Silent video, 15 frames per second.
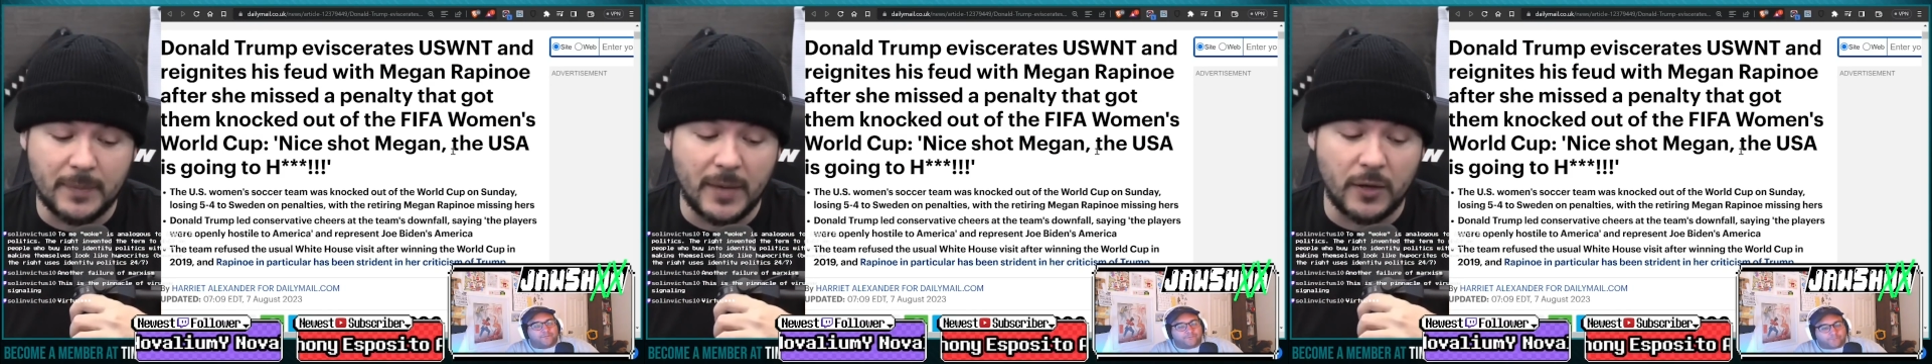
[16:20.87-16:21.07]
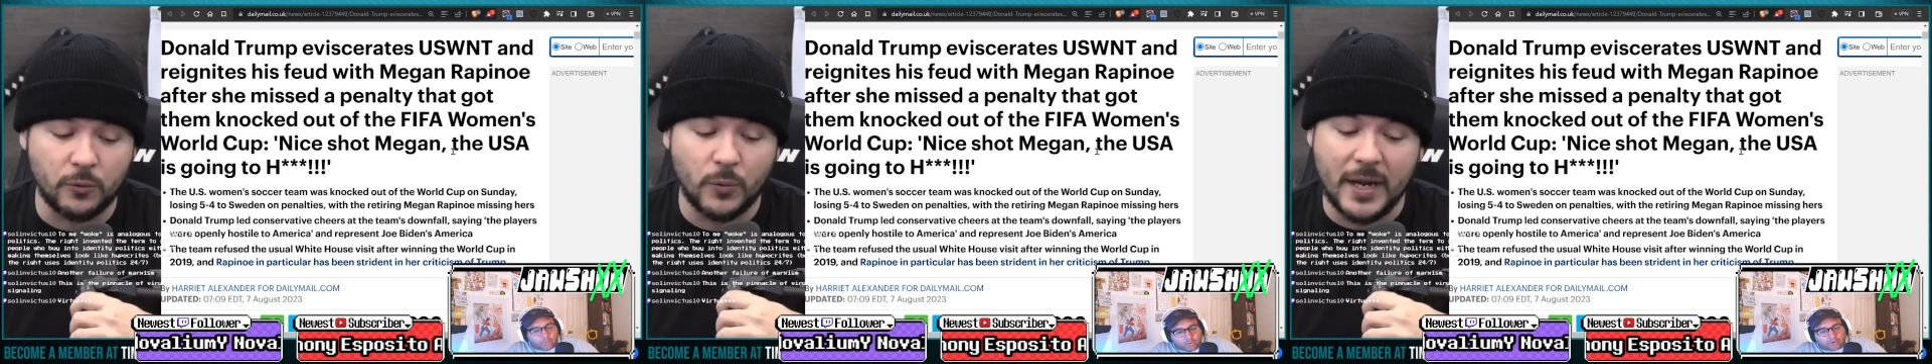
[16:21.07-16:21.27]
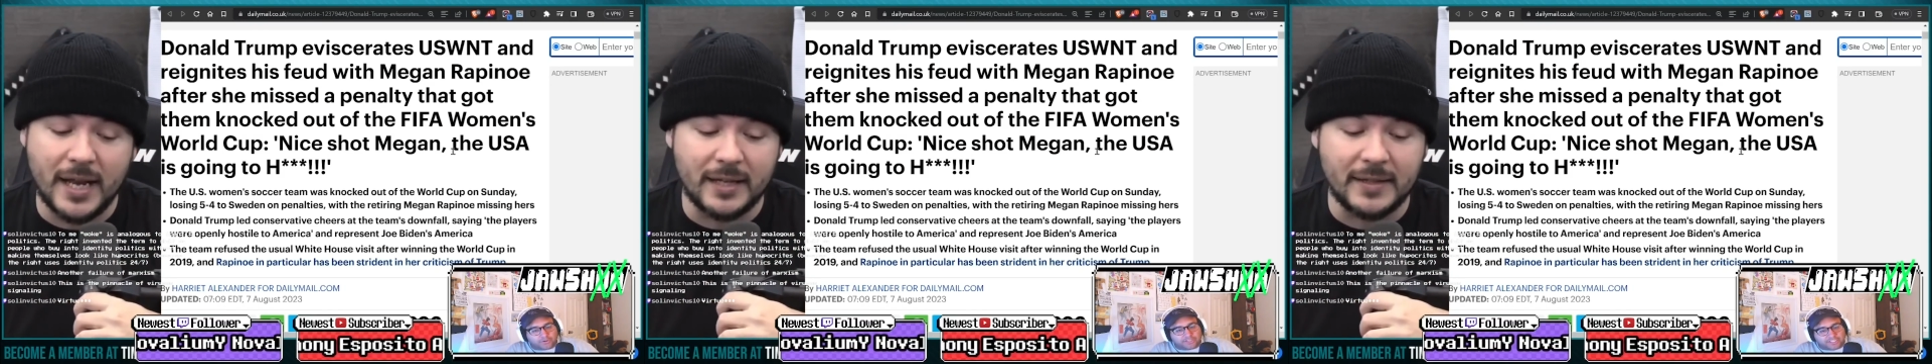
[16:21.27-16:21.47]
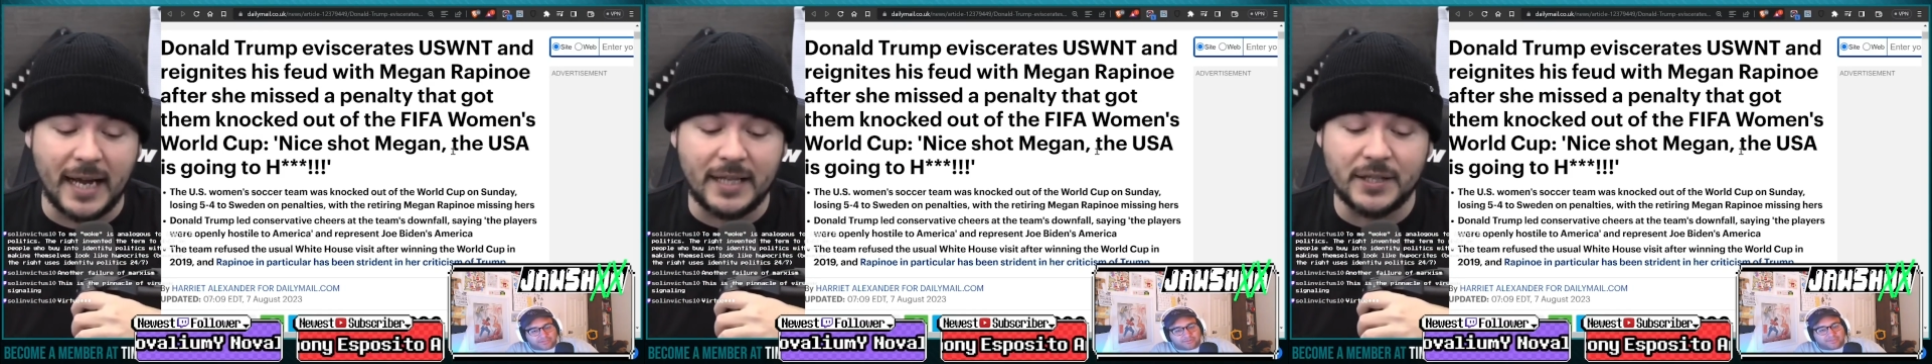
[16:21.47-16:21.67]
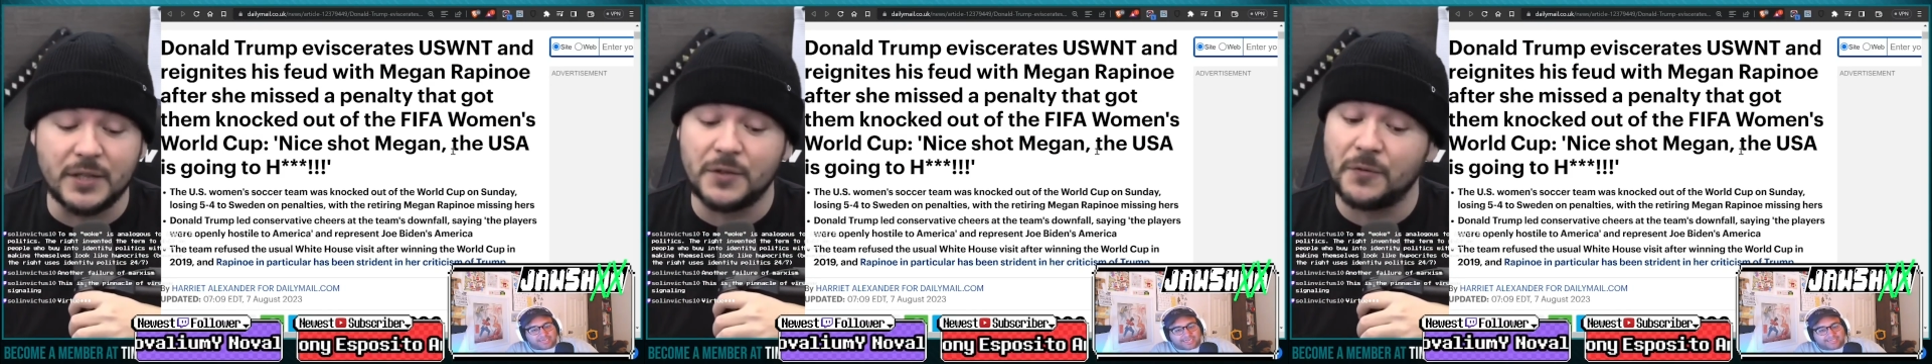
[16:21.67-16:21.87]
for the
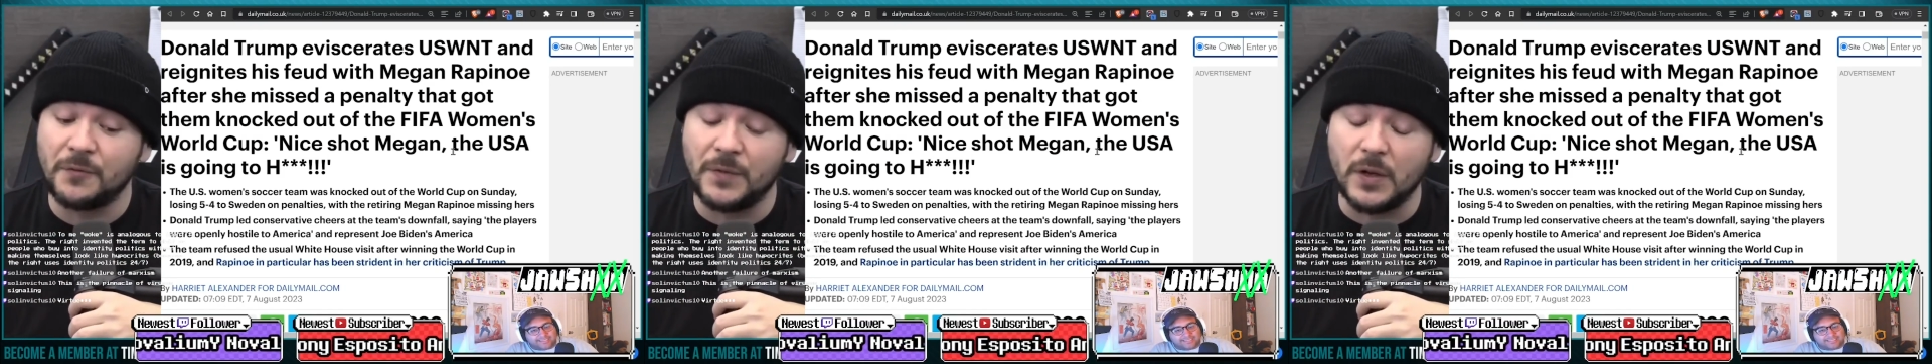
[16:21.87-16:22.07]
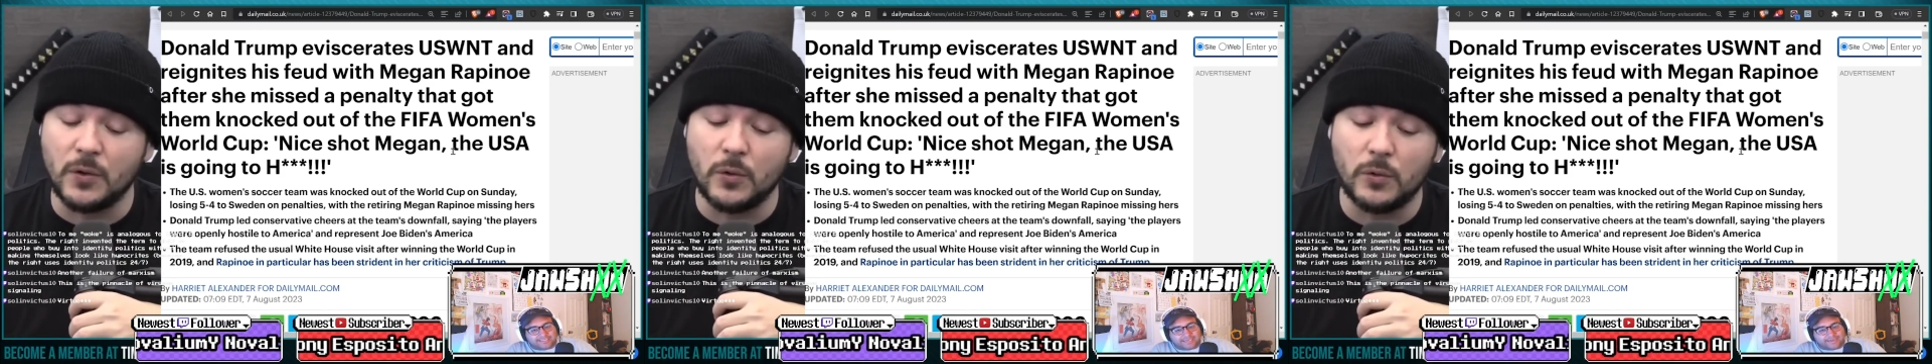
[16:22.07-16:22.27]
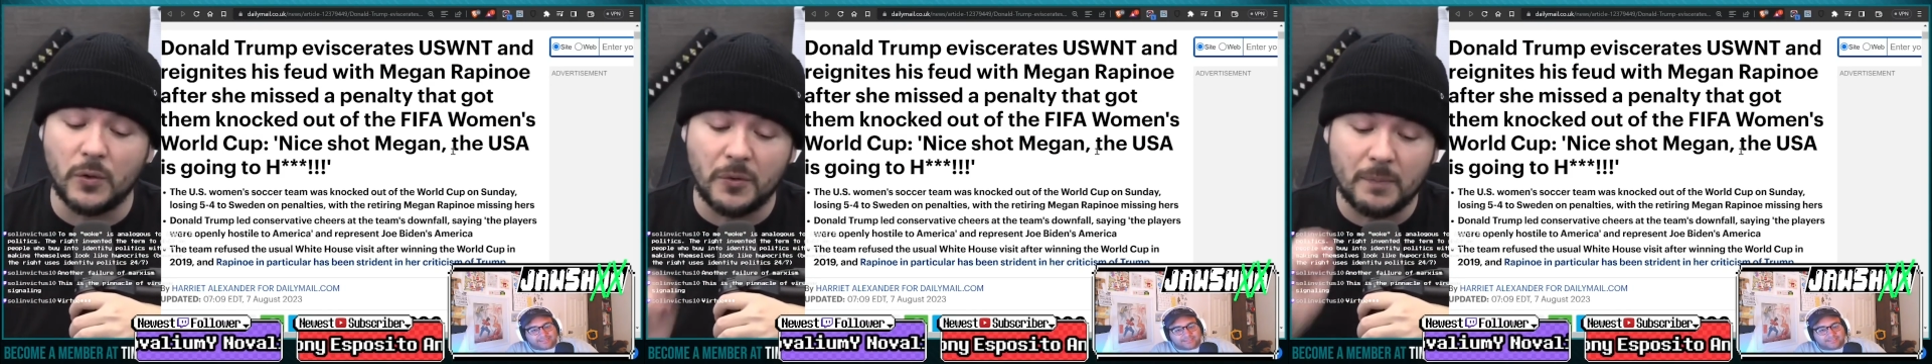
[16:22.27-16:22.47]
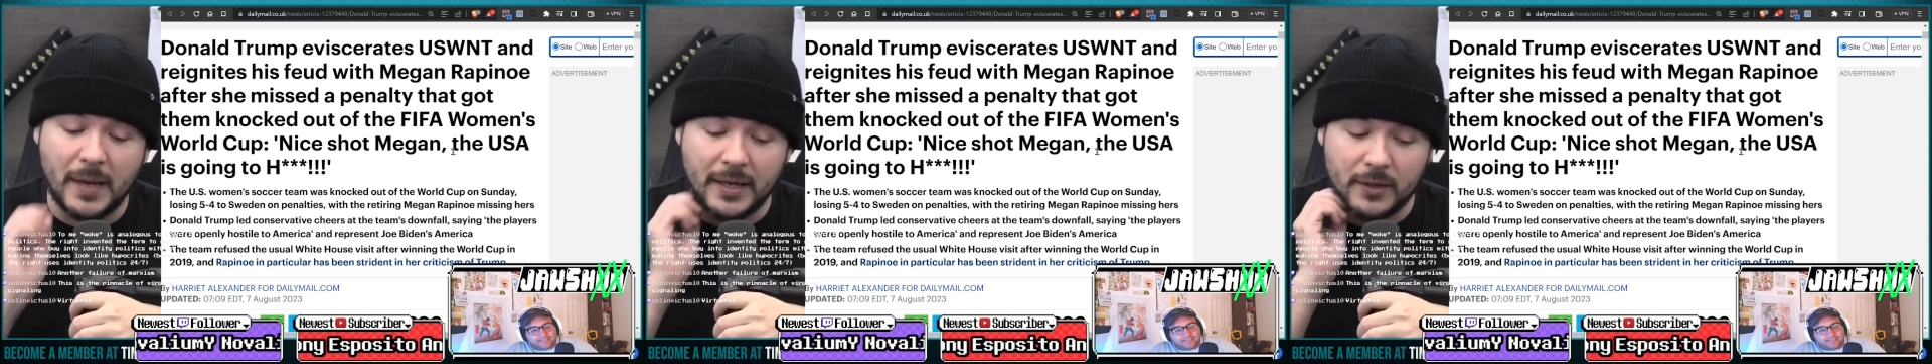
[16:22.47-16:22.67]
United States.